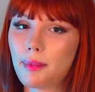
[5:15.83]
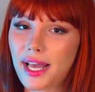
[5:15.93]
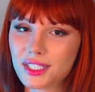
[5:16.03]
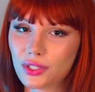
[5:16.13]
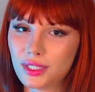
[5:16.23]

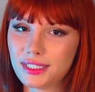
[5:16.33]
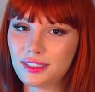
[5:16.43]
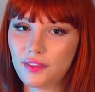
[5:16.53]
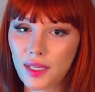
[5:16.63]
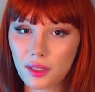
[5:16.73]
masculine
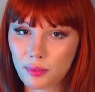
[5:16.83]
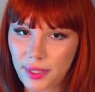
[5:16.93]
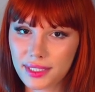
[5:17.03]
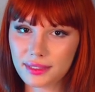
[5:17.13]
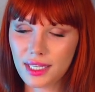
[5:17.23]

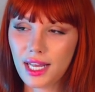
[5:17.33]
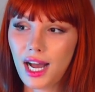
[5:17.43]
development,